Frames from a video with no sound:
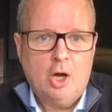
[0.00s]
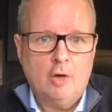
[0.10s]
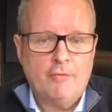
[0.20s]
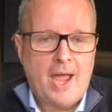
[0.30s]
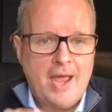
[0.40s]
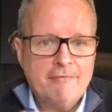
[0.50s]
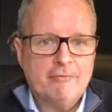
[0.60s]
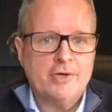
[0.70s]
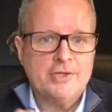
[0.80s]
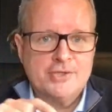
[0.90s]
of
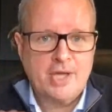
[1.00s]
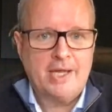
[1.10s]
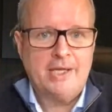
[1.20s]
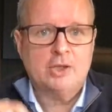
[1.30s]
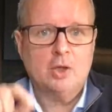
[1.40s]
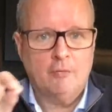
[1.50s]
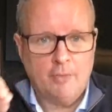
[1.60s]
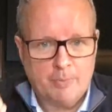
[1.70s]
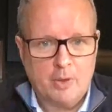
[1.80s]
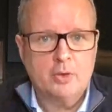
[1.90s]
every stage of
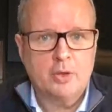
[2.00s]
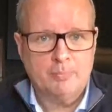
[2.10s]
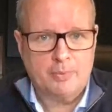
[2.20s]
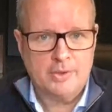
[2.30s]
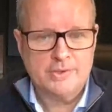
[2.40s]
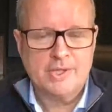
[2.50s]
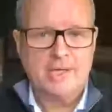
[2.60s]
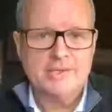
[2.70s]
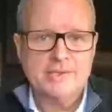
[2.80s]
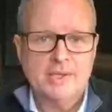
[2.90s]
a broken
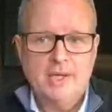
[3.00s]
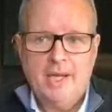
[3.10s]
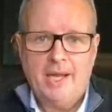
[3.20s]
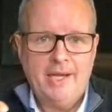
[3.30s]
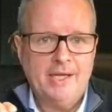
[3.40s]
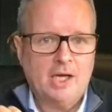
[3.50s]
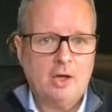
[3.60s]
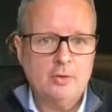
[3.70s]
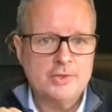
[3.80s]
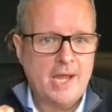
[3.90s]
process. It
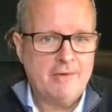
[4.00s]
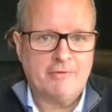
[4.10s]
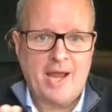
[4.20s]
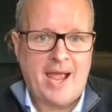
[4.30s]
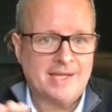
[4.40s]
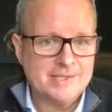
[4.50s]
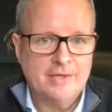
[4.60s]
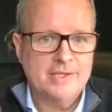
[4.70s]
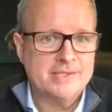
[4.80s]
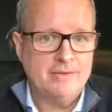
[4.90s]
includes every actor
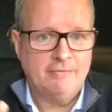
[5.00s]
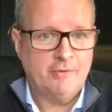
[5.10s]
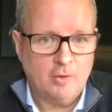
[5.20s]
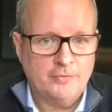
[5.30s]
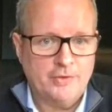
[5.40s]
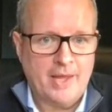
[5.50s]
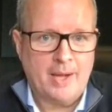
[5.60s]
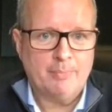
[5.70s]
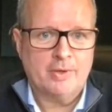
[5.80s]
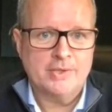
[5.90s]
that's involved in
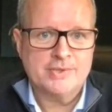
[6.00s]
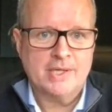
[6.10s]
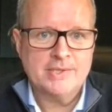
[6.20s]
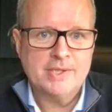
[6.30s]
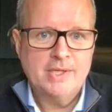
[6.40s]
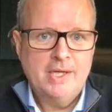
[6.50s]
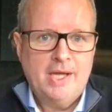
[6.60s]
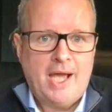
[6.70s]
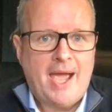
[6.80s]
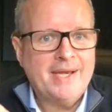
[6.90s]
that process.
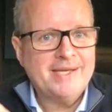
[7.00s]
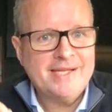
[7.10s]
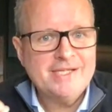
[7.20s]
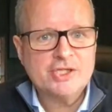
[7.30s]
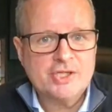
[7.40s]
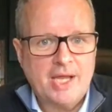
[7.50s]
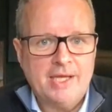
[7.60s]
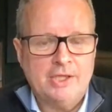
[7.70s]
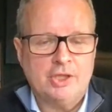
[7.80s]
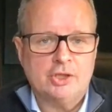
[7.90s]
And at each
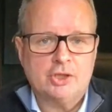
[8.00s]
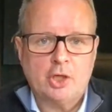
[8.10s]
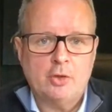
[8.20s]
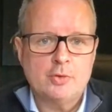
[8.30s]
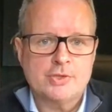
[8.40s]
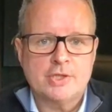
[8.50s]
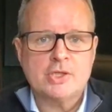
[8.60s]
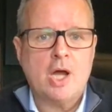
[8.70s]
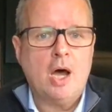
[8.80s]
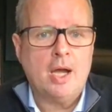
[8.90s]
stage, it shows the
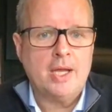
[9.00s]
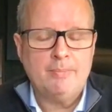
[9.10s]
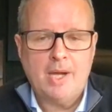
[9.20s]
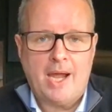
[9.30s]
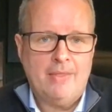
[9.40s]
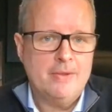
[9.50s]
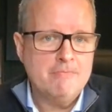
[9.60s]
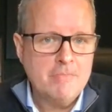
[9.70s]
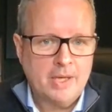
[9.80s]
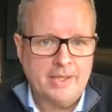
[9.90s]
time and the
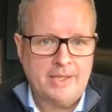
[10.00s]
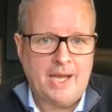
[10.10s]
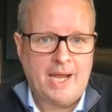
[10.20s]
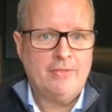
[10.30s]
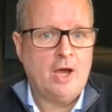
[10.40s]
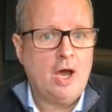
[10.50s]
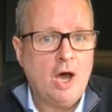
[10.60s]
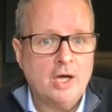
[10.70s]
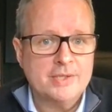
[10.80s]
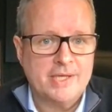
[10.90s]
money and the
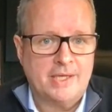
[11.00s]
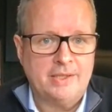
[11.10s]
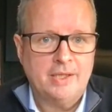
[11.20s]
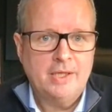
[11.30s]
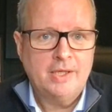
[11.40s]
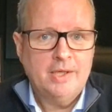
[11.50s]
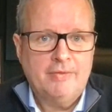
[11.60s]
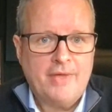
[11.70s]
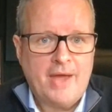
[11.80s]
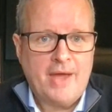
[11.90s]
heartache
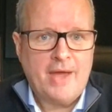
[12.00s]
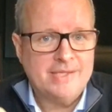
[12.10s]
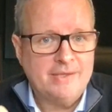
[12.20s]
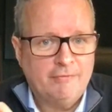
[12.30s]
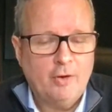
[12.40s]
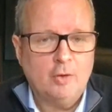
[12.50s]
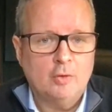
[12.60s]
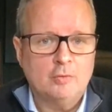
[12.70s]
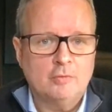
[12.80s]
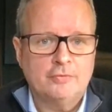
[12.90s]
that is involved